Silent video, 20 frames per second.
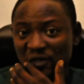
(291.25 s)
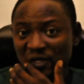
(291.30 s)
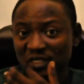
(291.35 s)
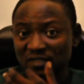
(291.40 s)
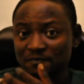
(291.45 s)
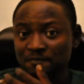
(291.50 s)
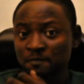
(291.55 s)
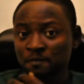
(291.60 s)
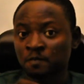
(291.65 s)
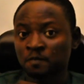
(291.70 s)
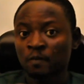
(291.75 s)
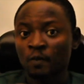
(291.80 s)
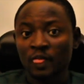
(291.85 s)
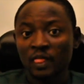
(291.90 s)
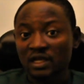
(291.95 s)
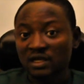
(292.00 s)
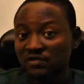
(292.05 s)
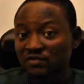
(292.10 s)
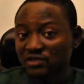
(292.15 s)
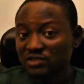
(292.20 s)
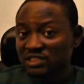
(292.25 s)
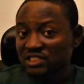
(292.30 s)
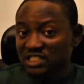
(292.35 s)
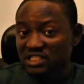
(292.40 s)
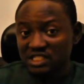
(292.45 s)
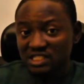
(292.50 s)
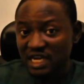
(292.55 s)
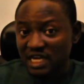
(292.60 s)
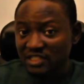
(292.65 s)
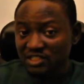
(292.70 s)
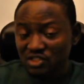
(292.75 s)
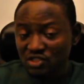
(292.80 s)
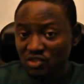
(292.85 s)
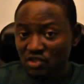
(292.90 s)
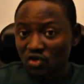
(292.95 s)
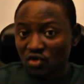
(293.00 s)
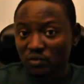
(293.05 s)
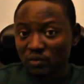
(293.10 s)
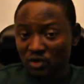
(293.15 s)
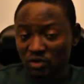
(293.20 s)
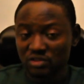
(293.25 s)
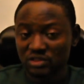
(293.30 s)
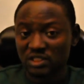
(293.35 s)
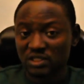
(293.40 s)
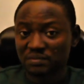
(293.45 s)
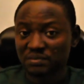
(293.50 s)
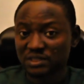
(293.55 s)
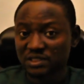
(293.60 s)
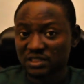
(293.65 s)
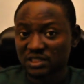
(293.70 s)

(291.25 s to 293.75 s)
can even discharge some 100%,